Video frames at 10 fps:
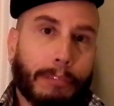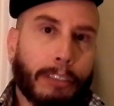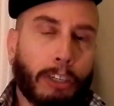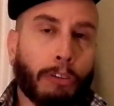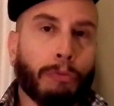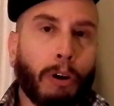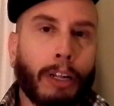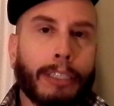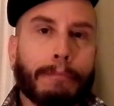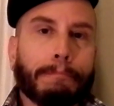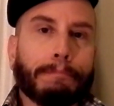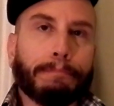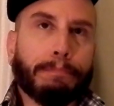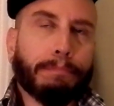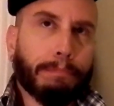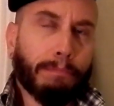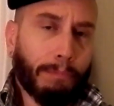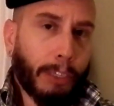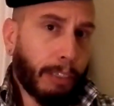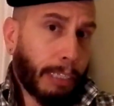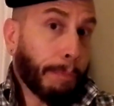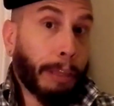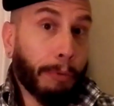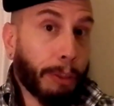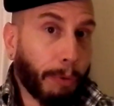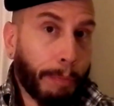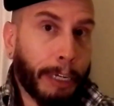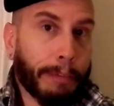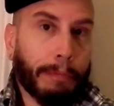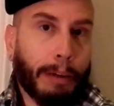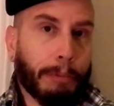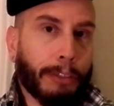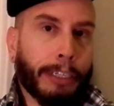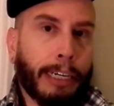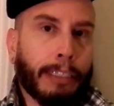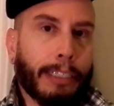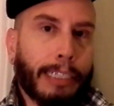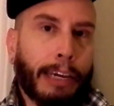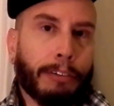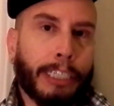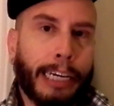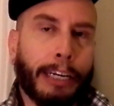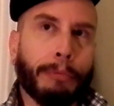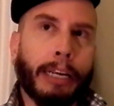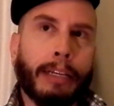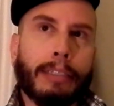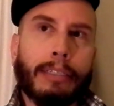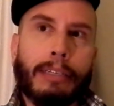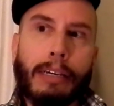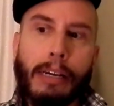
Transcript: it's our fault. Same thing with women. I'm certainly not discounting anyone else.